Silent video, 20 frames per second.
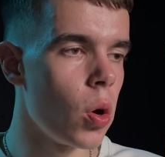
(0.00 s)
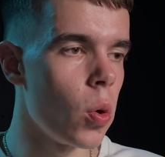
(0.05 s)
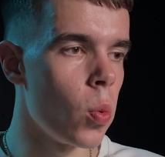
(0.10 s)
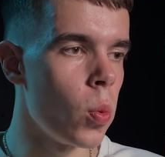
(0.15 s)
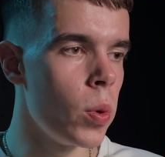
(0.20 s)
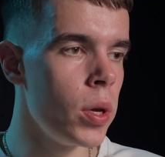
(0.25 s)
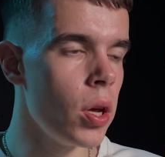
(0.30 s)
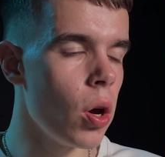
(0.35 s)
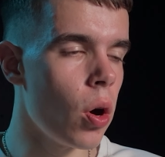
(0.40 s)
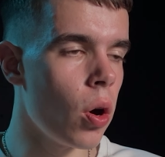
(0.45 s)

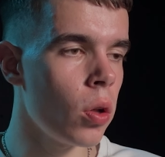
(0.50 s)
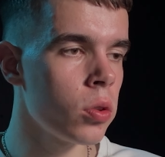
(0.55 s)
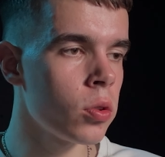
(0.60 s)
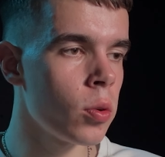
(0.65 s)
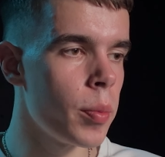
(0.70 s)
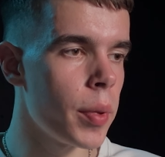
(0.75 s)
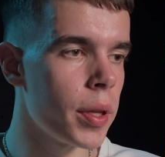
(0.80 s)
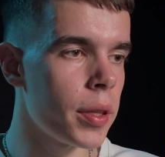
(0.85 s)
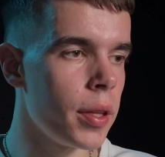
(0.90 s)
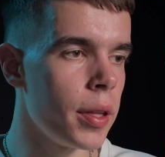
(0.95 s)
we
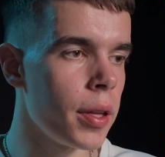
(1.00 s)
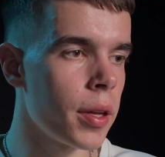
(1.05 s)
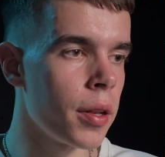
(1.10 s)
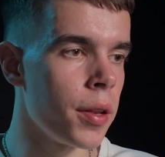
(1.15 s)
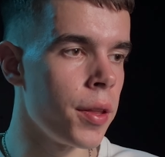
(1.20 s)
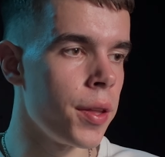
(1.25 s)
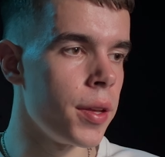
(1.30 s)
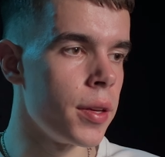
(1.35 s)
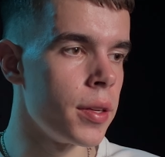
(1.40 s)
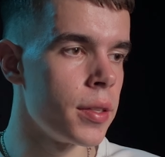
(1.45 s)

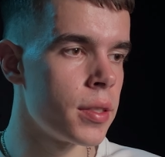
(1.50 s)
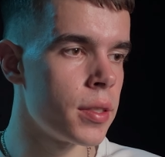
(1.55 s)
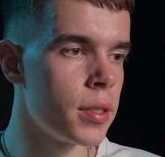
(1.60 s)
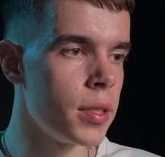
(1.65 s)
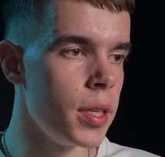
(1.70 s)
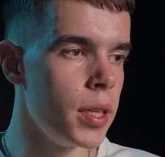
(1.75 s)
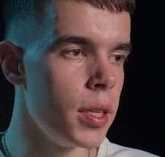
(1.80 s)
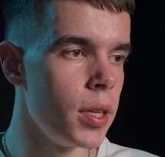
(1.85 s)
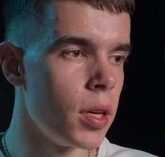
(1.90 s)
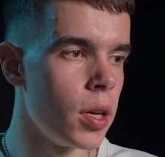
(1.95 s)
automatically
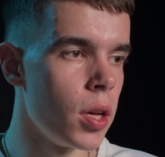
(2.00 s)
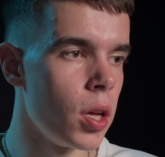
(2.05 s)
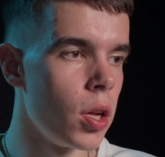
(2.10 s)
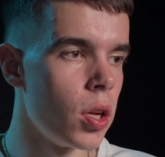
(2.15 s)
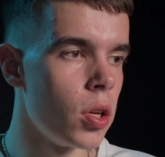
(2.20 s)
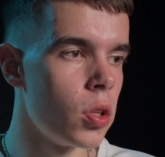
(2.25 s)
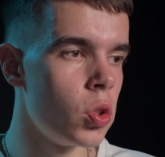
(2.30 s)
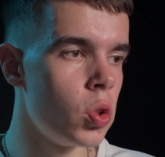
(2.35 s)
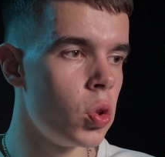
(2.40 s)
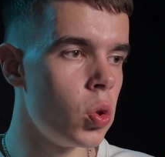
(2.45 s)
see
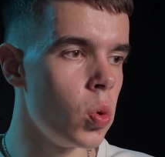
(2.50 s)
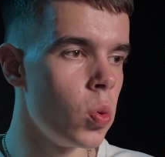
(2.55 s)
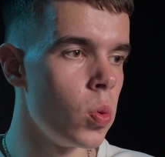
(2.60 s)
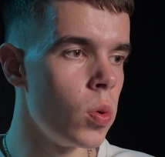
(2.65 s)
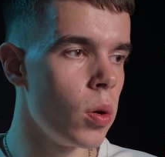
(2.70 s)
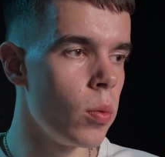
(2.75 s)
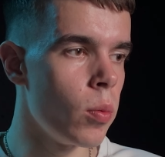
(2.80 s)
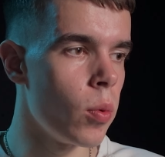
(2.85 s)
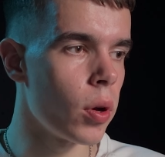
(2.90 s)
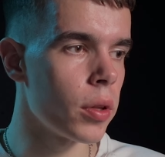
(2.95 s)
to
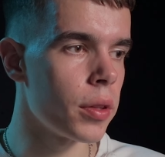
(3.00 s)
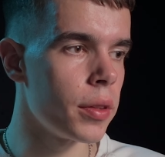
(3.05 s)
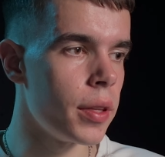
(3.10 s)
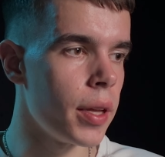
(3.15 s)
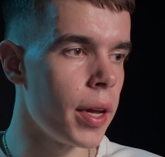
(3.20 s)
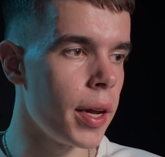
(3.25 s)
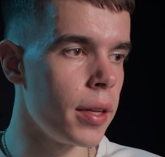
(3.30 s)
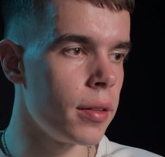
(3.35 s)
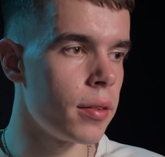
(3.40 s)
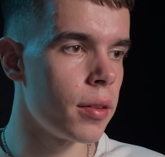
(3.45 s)
what
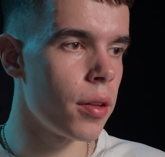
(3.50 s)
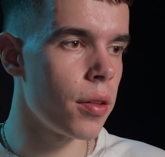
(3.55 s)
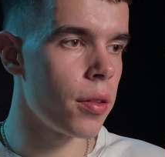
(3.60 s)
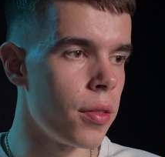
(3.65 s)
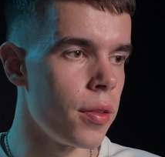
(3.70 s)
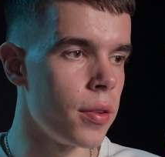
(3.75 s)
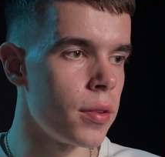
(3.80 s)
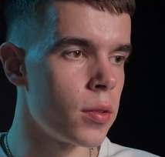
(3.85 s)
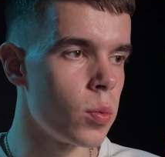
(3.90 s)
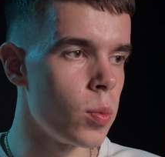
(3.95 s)
date
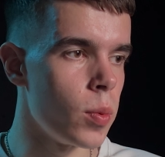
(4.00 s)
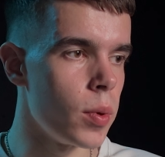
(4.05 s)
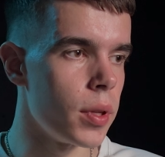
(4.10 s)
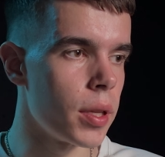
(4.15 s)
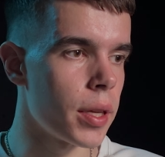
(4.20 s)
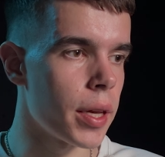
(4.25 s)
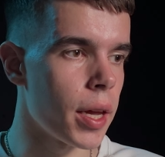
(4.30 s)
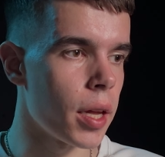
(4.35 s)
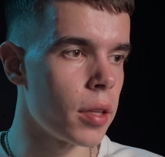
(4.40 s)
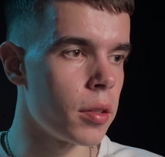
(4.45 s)
this will
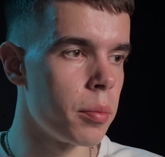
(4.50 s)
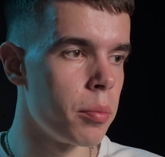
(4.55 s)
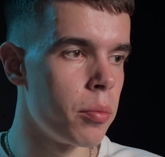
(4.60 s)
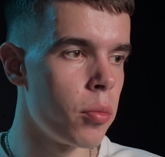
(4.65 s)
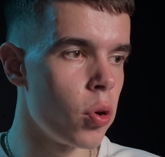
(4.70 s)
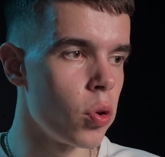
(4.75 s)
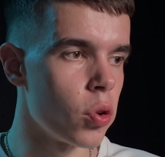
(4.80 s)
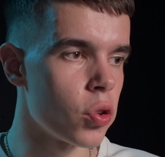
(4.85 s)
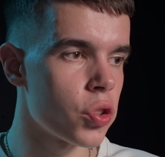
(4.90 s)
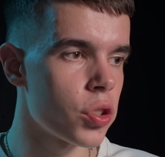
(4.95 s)
get
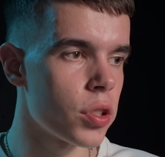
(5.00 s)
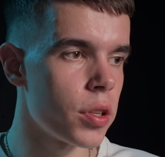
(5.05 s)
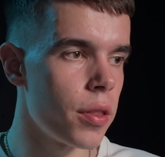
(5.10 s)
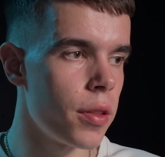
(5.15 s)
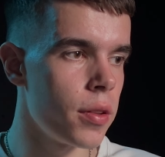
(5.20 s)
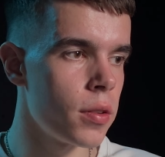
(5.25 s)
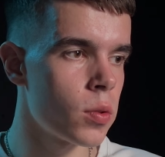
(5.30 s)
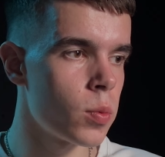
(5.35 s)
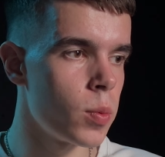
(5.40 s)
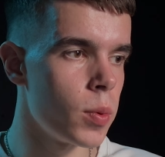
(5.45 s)
pushed.
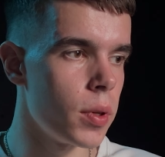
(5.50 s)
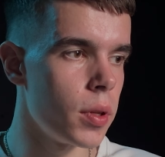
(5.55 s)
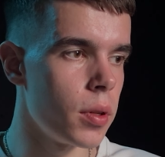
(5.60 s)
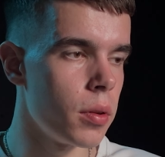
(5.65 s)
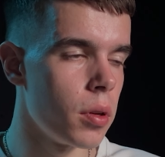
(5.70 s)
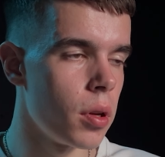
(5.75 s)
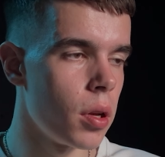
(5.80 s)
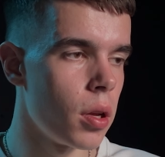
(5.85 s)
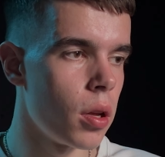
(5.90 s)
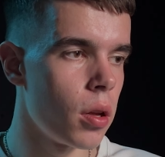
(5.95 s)
This will,
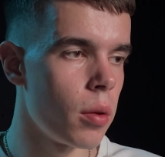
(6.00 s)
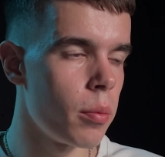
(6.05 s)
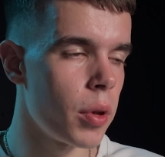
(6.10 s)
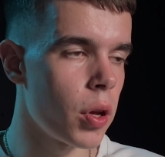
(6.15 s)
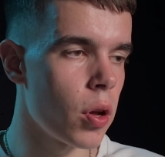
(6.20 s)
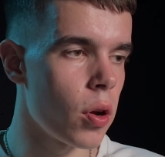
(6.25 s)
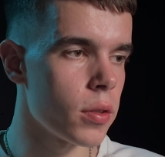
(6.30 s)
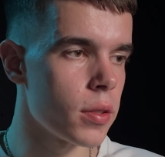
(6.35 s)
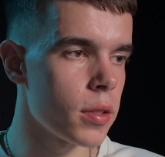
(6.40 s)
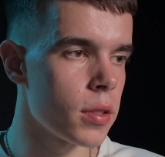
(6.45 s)

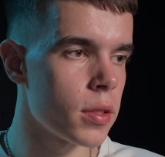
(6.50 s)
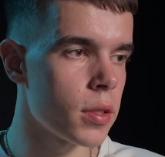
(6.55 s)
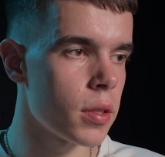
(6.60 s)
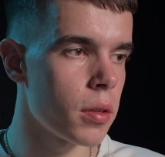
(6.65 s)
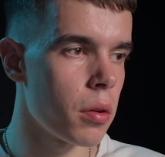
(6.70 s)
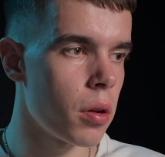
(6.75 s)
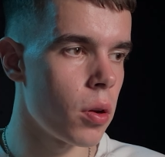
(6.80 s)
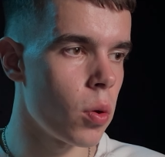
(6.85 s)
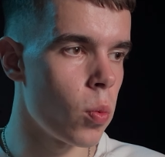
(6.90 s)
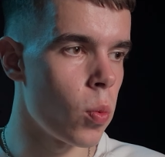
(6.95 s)
because it's
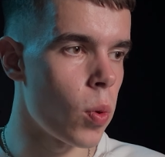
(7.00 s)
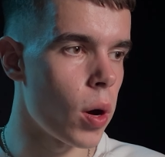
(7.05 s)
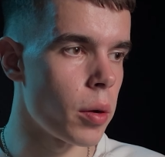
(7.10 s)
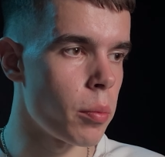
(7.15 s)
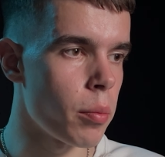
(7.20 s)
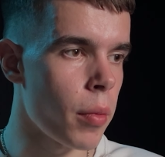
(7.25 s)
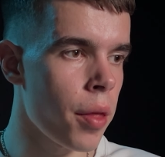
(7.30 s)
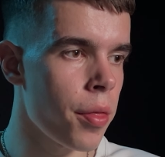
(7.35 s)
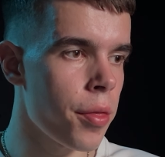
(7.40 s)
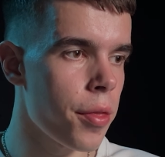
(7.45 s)

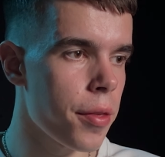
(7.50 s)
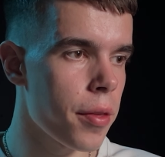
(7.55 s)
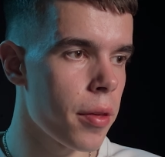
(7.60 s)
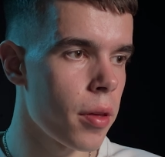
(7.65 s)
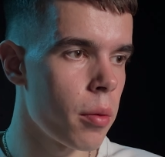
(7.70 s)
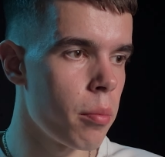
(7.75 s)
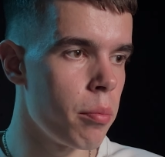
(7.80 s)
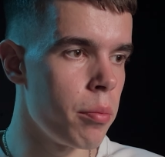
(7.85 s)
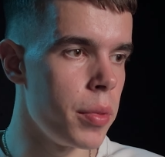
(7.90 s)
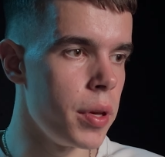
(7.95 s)
1 month,
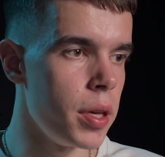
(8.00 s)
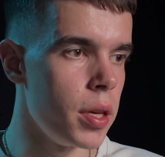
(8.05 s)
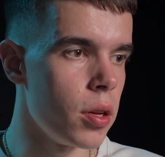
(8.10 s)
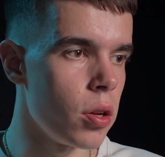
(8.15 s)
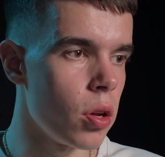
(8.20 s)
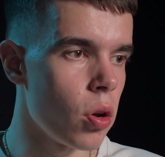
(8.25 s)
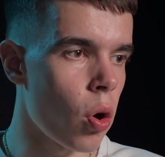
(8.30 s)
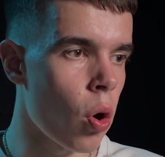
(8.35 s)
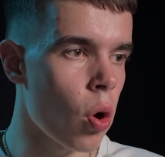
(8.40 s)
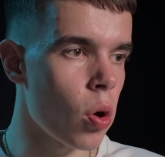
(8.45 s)
be
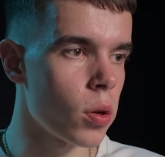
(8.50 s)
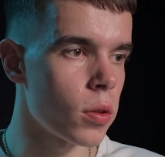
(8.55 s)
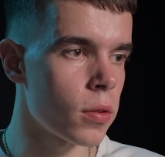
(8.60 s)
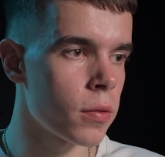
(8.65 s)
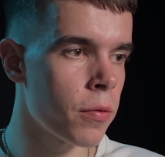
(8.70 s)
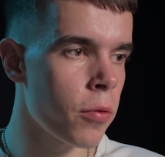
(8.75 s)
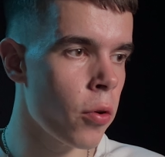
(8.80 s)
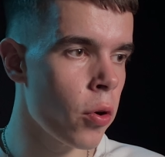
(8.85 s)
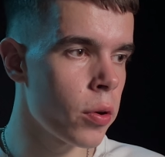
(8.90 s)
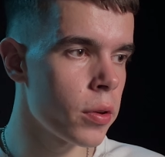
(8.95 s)

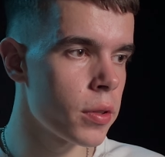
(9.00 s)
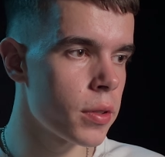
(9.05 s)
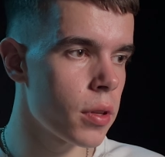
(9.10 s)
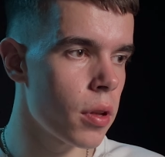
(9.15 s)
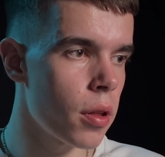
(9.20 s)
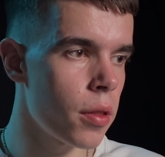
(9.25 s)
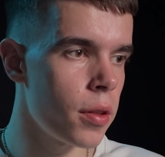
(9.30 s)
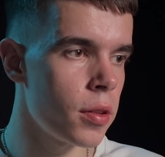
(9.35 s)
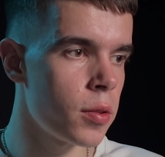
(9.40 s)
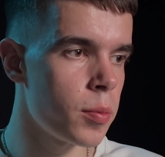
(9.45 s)
August 1st.
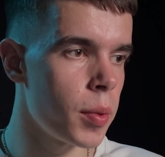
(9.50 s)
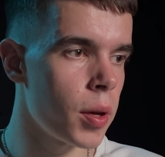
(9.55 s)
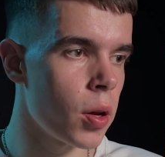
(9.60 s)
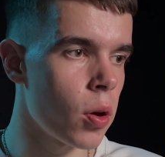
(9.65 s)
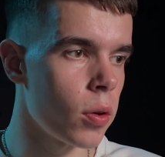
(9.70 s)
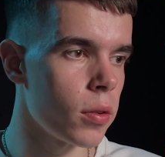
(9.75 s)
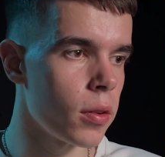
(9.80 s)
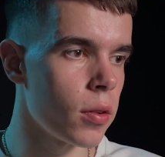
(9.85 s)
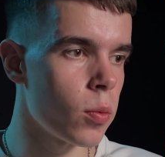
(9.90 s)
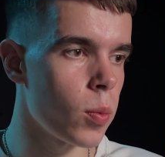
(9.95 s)
That's
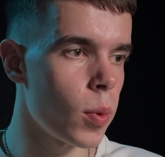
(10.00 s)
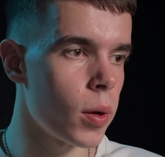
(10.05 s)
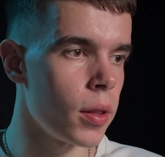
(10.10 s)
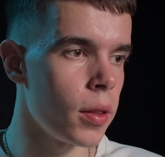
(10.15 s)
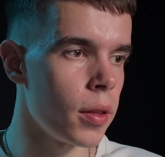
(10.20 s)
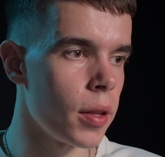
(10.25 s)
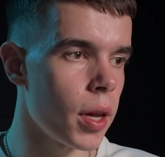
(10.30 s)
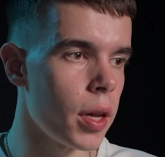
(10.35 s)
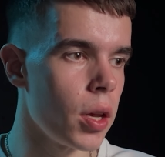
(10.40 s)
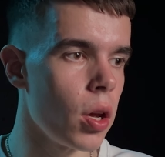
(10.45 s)
because it's
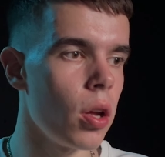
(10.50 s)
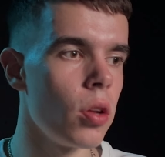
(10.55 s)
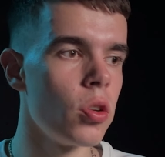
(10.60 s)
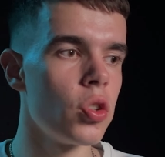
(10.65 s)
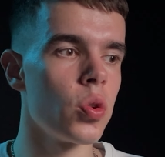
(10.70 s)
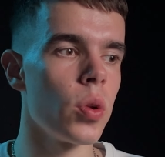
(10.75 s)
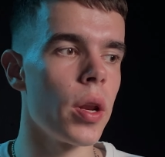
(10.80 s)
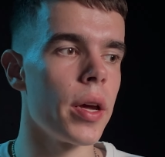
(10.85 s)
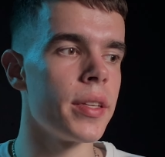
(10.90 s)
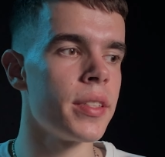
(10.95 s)
1 day,
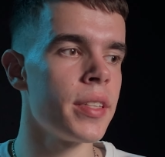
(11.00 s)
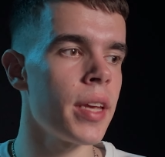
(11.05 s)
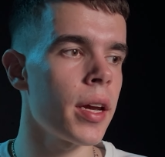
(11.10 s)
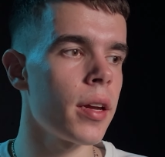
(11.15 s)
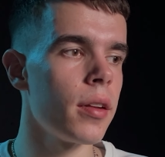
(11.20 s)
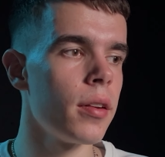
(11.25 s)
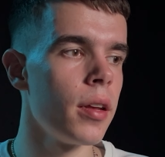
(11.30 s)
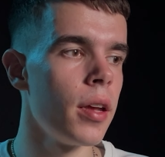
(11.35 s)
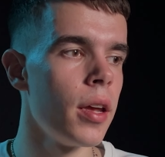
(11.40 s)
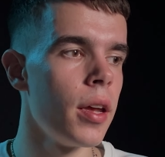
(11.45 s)
July
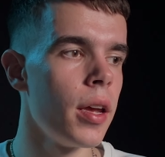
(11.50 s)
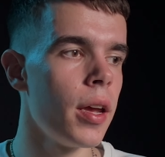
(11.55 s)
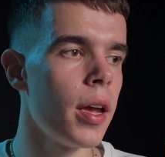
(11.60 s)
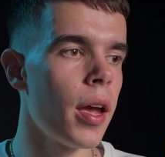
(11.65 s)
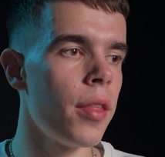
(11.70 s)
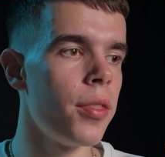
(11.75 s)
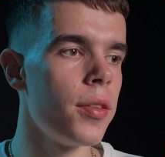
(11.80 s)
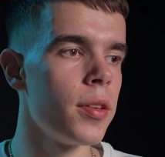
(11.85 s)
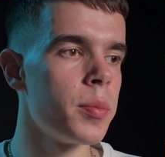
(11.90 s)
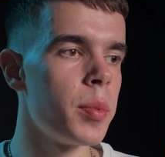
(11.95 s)
2nd,
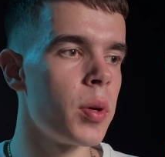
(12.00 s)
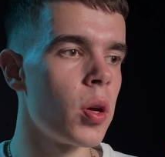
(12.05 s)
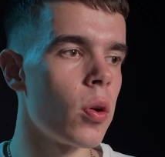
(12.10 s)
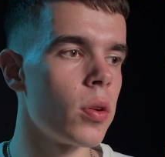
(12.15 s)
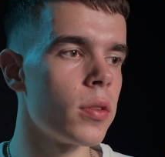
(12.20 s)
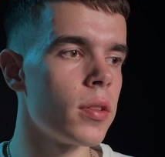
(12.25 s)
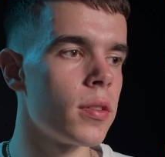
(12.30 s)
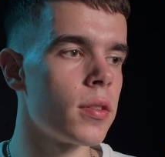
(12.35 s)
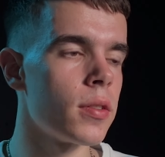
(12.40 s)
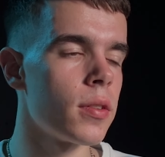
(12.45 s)
and this
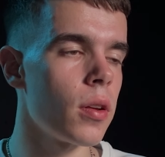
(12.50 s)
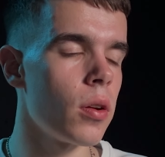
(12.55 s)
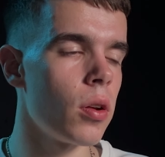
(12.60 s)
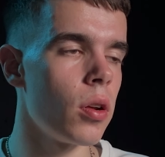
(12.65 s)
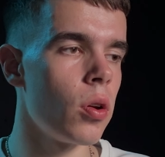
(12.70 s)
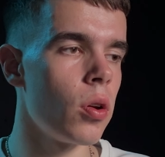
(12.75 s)
because it's